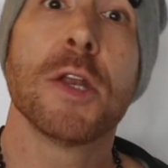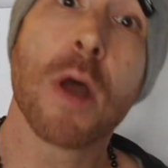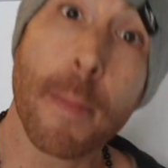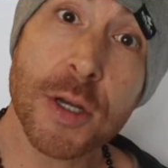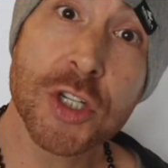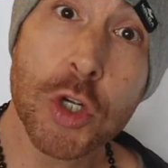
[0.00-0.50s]

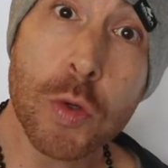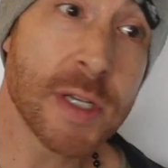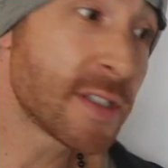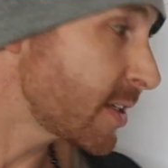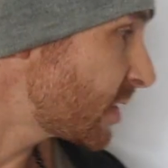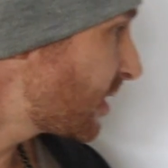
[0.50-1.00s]
Number two
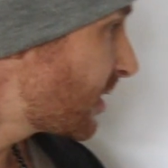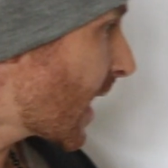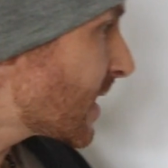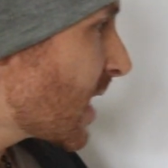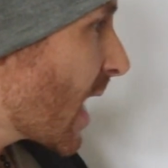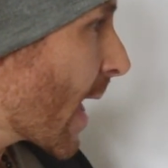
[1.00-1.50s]
is to
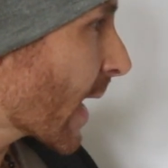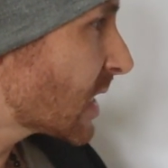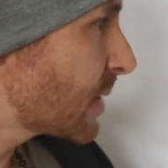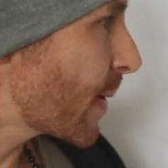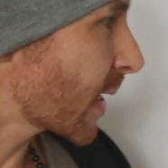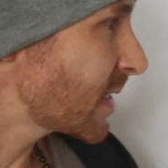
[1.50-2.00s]
set
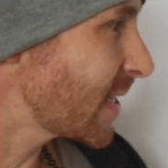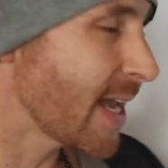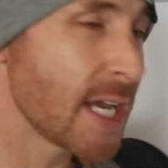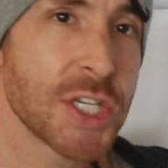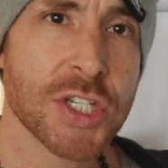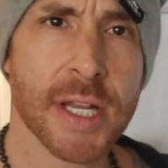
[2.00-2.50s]

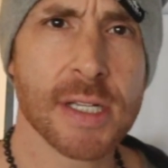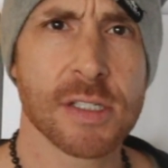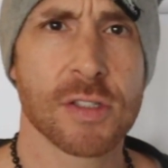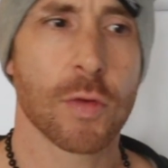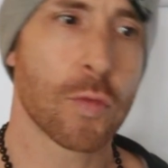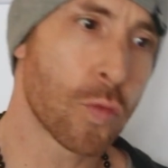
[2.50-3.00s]

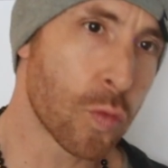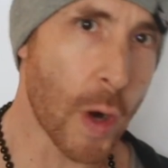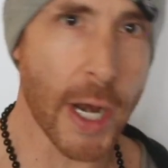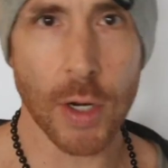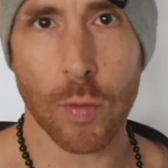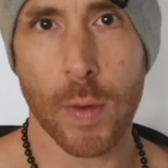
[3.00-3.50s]
expectations
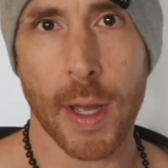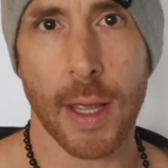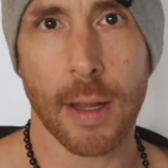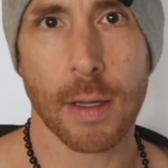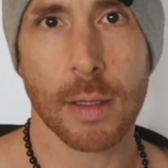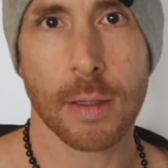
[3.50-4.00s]
right
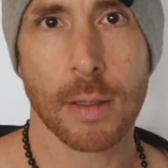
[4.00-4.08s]
away.